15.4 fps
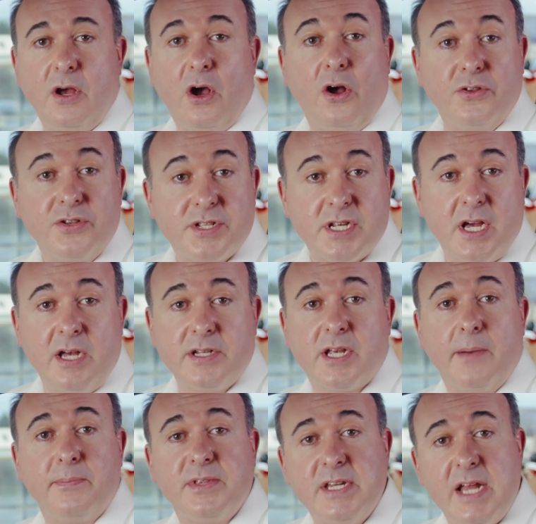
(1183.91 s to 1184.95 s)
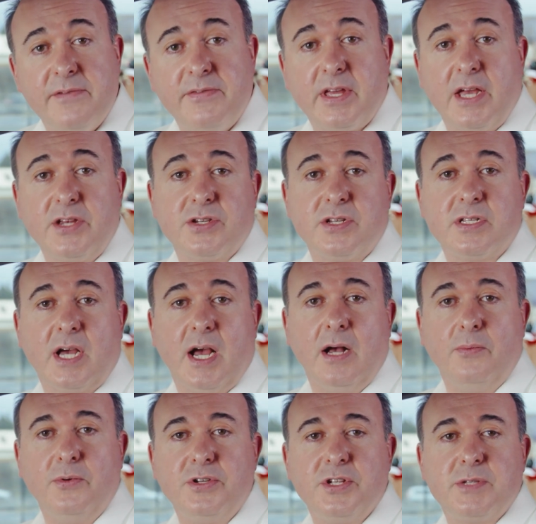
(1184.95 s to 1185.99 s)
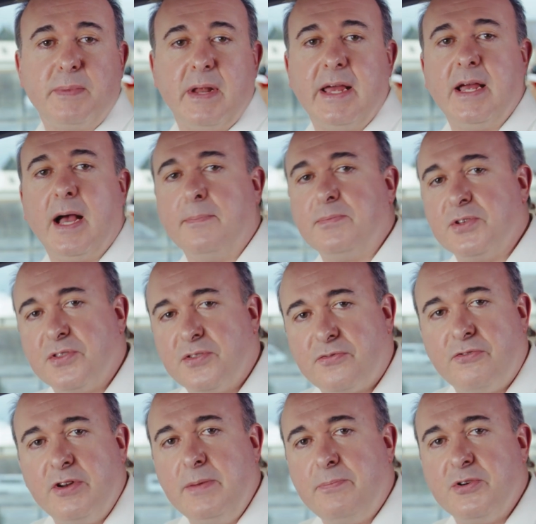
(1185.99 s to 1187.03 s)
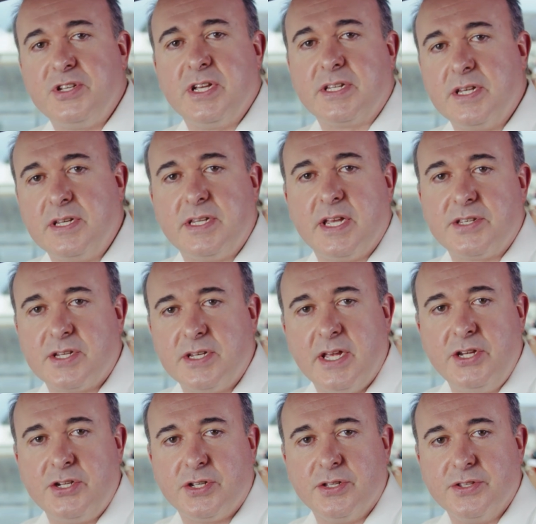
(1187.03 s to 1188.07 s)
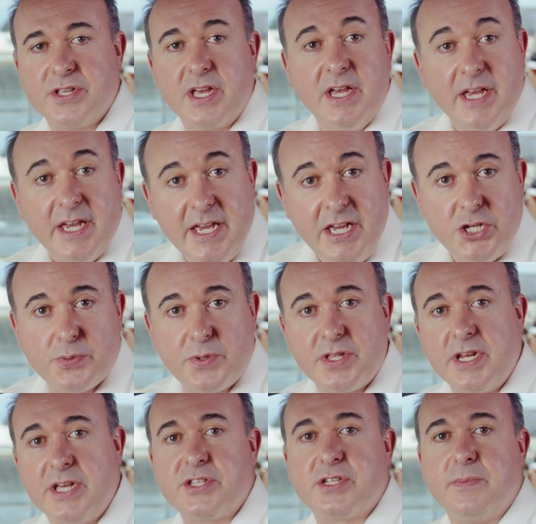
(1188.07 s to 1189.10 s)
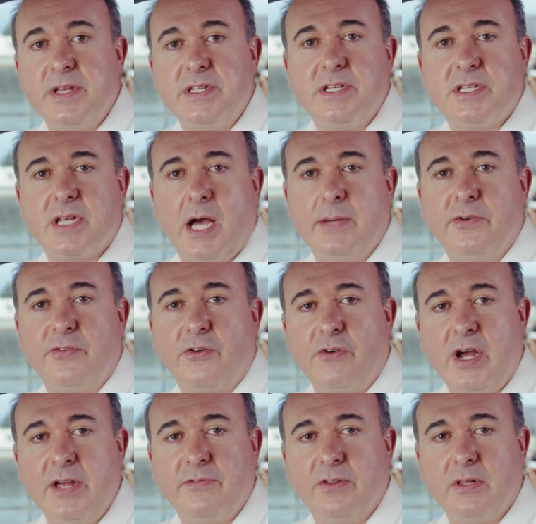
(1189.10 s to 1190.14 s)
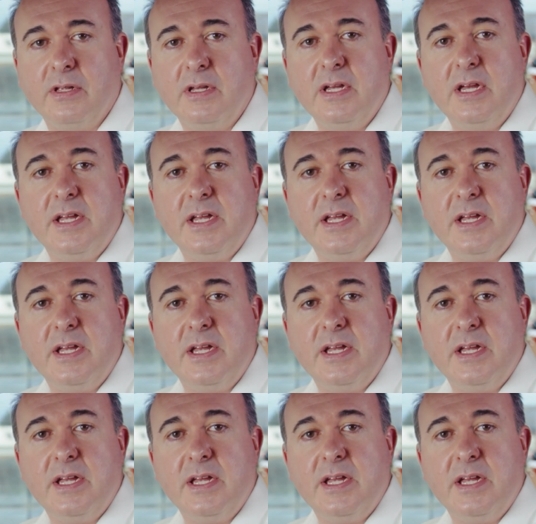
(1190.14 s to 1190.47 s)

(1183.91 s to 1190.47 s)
On startup, the navigation tile will display up to 3 predicted destinations, each with an estimated time of arrival,